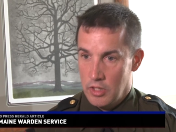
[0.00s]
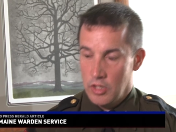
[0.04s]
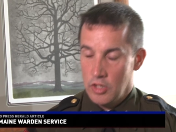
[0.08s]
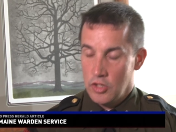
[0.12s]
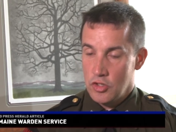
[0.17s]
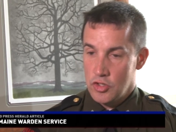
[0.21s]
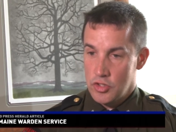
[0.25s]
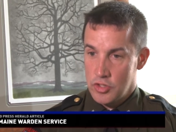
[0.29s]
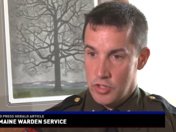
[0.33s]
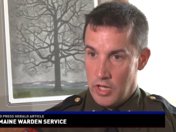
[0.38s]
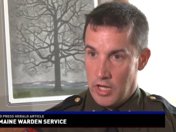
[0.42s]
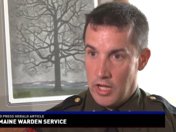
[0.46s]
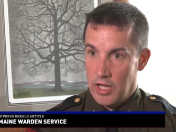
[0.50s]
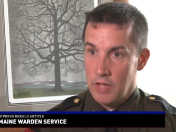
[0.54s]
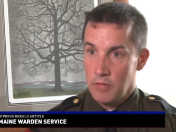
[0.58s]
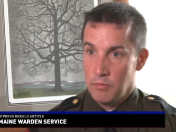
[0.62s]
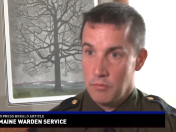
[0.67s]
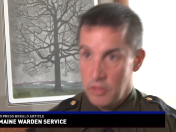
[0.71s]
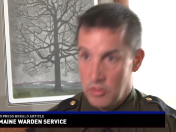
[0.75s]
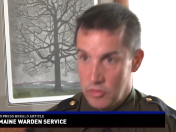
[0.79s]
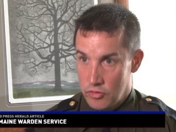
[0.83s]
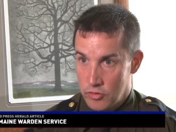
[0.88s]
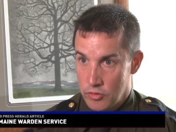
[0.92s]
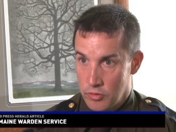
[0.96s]
shot and
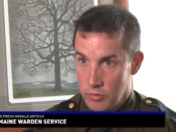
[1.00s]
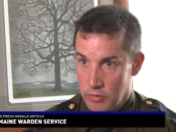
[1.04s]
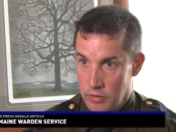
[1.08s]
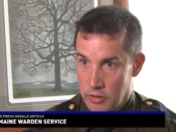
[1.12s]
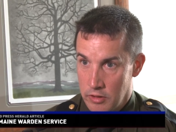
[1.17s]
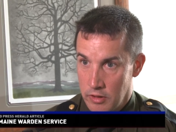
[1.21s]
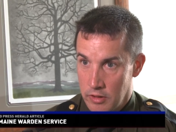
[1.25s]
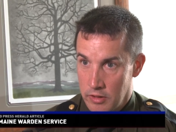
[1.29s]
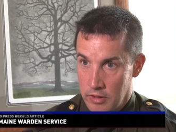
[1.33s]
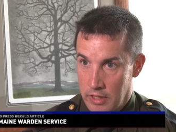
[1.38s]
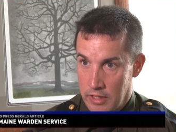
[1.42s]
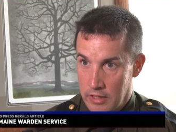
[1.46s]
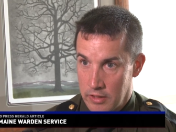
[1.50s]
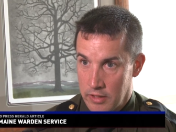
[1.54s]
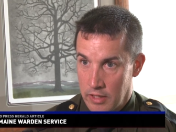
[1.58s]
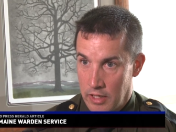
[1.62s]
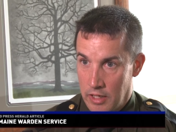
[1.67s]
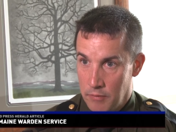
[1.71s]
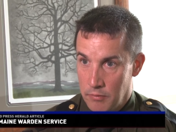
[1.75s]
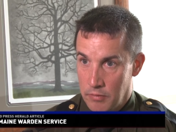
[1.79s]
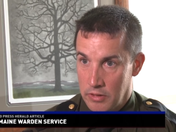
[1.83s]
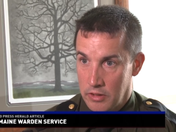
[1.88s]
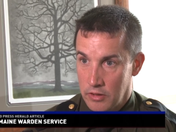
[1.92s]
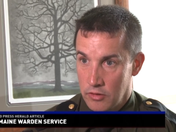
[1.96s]
missed two deer at
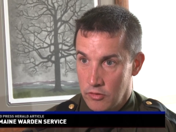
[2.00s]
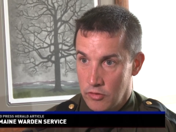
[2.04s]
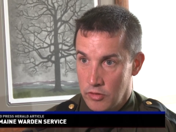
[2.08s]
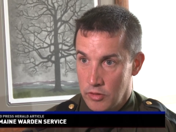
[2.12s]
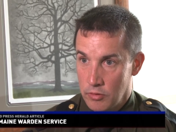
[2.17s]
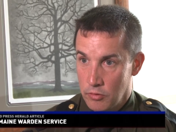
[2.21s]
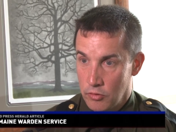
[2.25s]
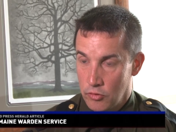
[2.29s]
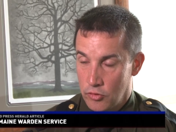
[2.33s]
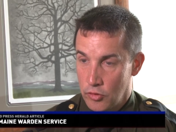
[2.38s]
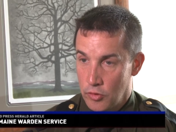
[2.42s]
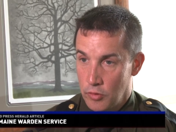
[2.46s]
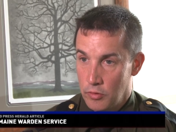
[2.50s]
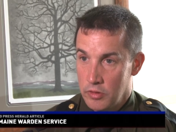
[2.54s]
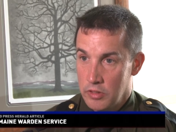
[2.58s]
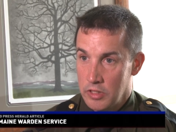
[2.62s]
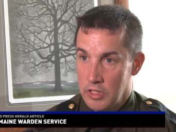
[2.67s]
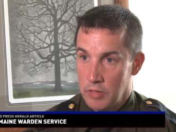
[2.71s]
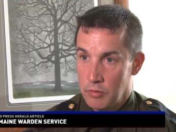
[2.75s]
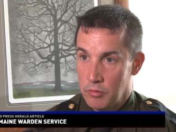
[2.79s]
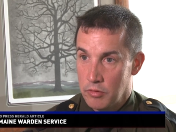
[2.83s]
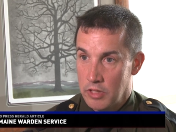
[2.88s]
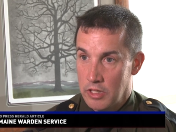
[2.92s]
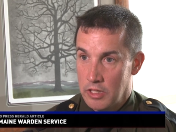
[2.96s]
nighttime because he was so
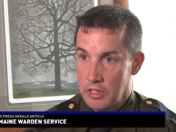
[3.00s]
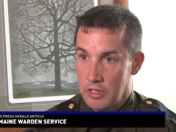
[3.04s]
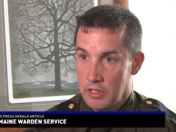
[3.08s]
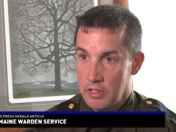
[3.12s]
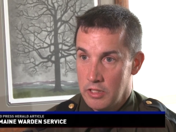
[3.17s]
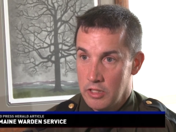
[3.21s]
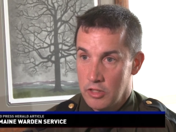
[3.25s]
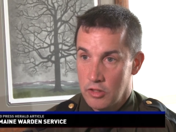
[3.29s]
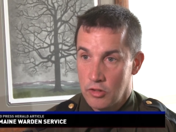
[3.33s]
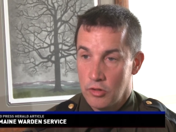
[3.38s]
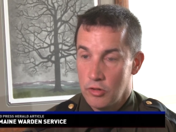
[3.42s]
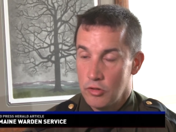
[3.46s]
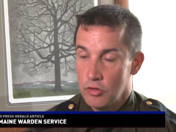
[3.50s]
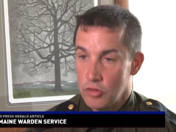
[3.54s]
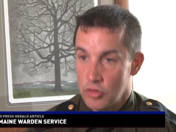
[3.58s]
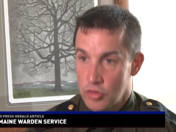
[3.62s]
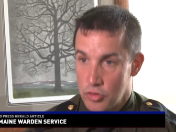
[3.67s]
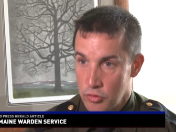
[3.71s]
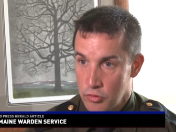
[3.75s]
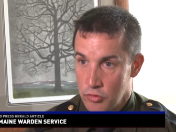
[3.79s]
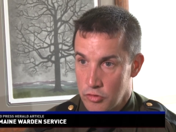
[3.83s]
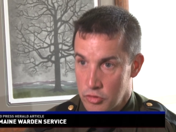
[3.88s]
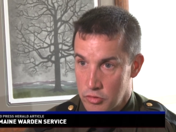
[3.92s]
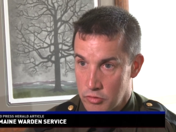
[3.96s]
inebriated he couldn't
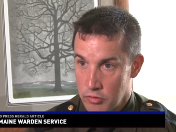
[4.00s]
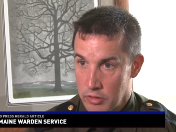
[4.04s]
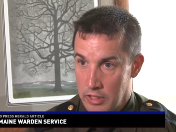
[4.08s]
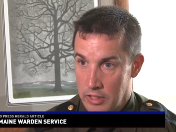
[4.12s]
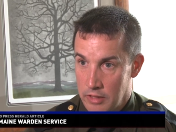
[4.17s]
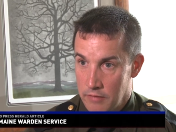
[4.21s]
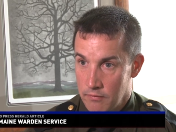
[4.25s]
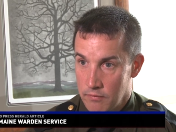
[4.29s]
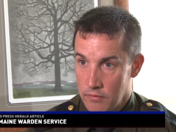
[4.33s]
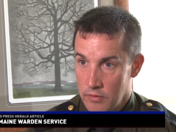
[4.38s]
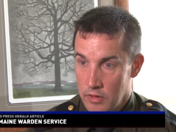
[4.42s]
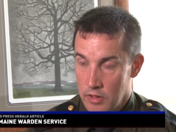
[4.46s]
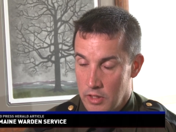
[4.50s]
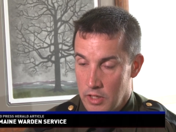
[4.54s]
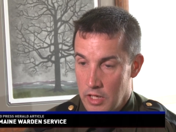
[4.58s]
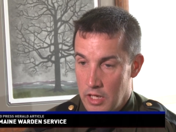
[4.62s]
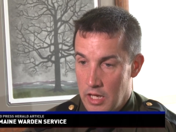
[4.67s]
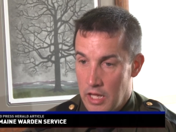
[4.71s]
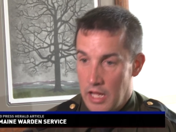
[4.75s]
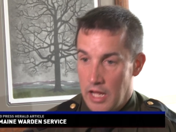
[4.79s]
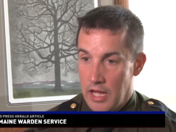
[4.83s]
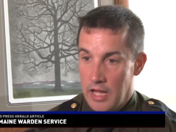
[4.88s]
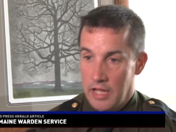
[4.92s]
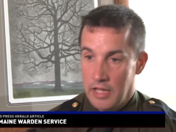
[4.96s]
shoot straight.
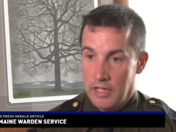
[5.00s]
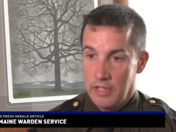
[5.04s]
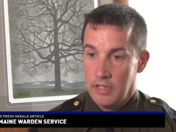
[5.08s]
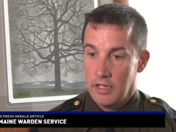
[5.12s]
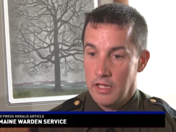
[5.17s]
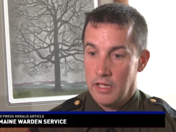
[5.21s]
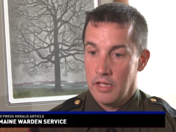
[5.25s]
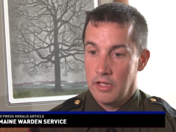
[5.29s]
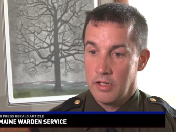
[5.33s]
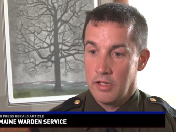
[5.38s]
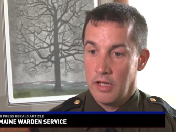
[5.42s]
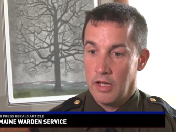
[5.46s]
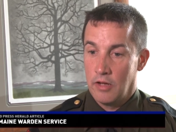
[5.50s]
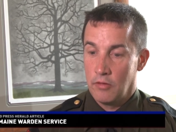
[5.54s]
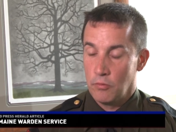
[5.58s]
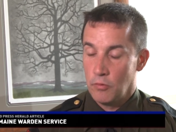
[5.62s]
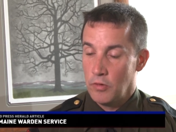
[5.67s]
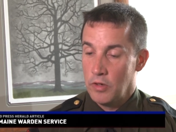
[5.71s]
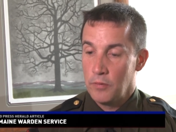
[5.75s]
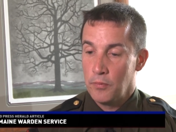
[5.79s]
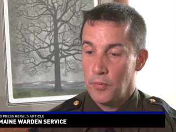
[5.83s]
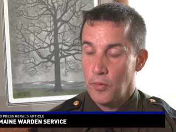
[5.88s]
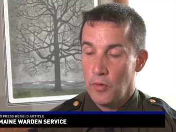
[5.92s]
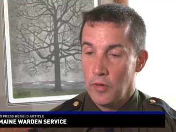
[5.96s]
And at
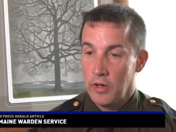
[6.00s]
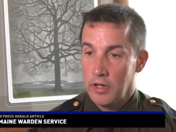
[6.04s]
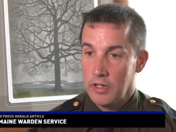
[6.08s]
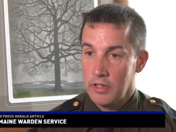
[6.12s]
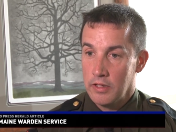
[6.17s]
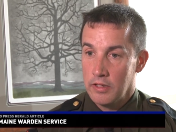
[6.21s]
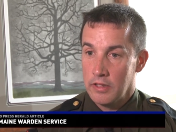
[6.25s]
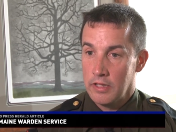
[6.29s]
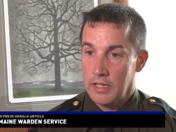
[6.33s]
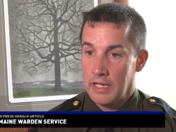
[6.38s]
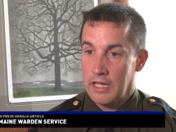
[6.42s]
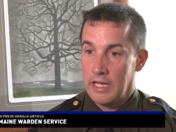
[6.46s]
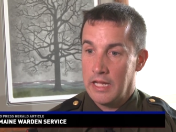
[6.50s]
one point, they